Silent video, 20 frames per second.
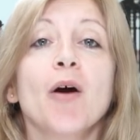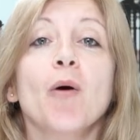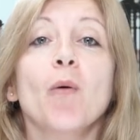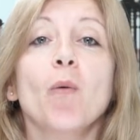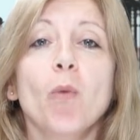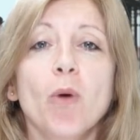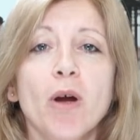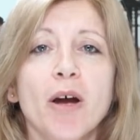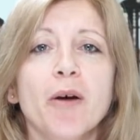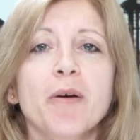
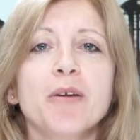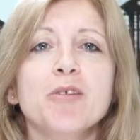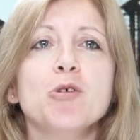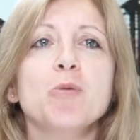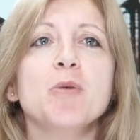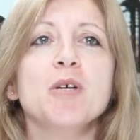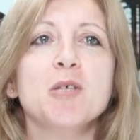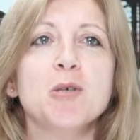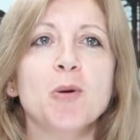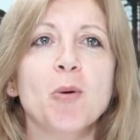we're going to
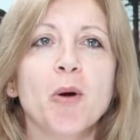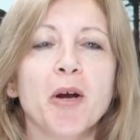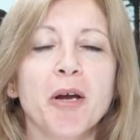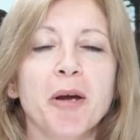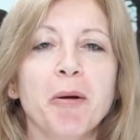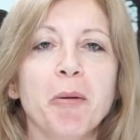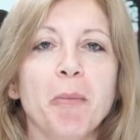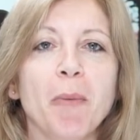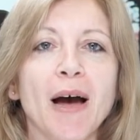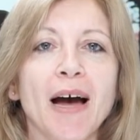be
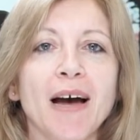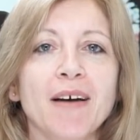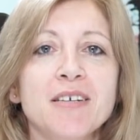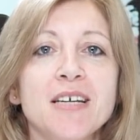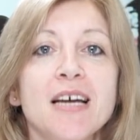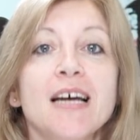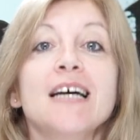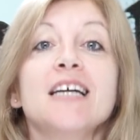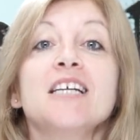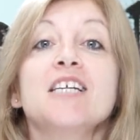talking about
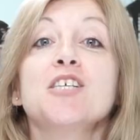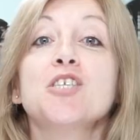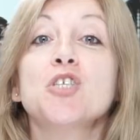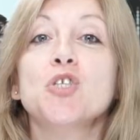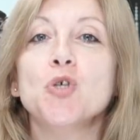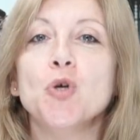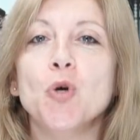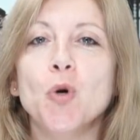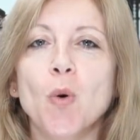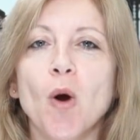
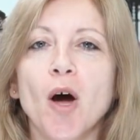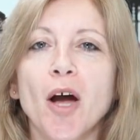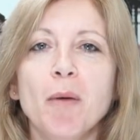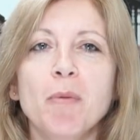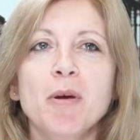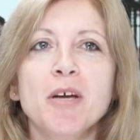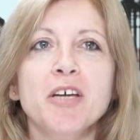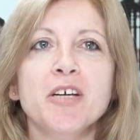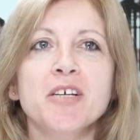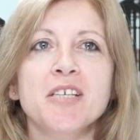
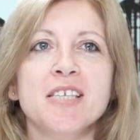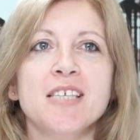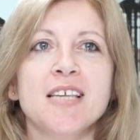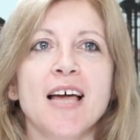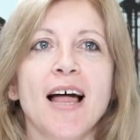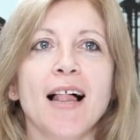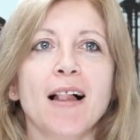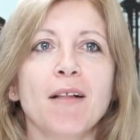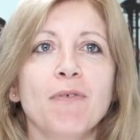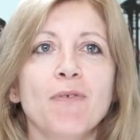describing
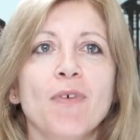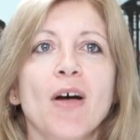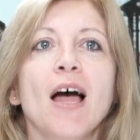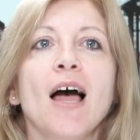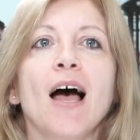yourself